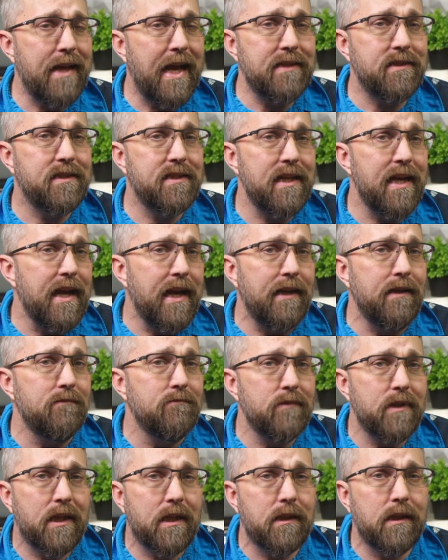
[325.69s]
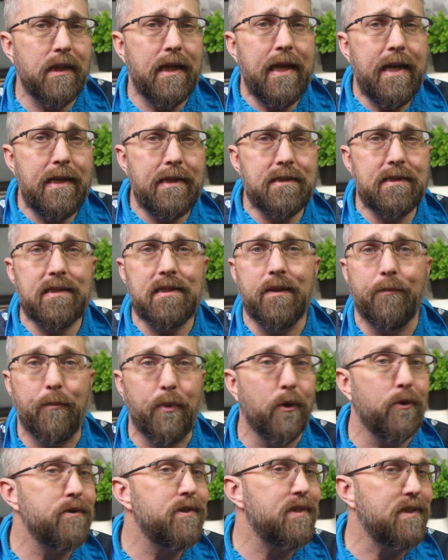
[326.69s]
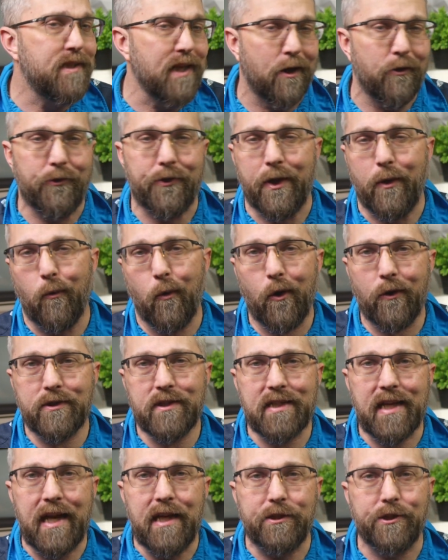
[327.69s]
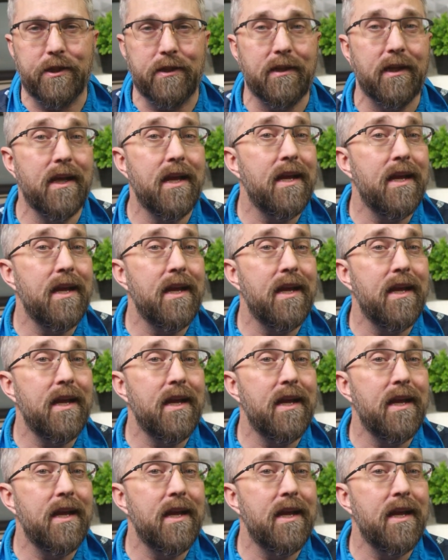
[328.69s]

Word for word: that's it. A clean, simple, stealthy workstation.